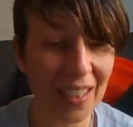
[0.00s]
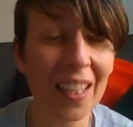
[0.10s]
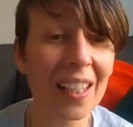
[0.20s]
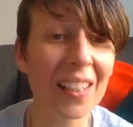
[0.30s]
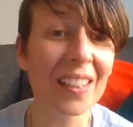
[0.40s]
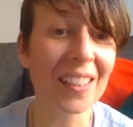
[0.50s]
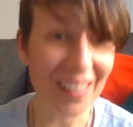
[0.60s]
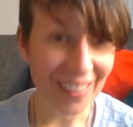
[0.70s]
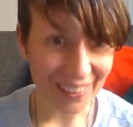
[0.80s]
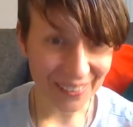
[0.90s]
then
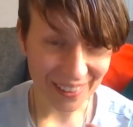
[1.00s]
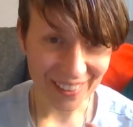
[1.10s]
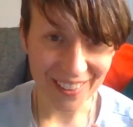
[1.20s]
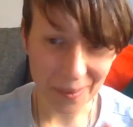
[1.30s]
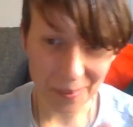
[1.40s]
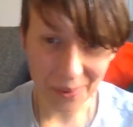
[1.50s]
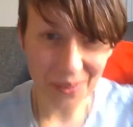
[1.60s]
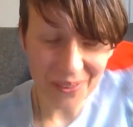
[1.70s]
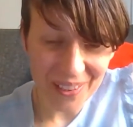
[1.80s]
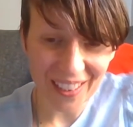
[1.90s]
when there is
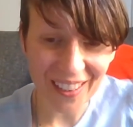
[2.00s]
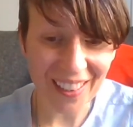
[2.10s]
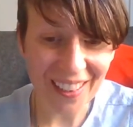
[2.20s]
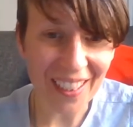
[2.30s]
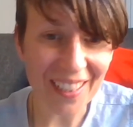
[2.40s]
beautiful sunlight,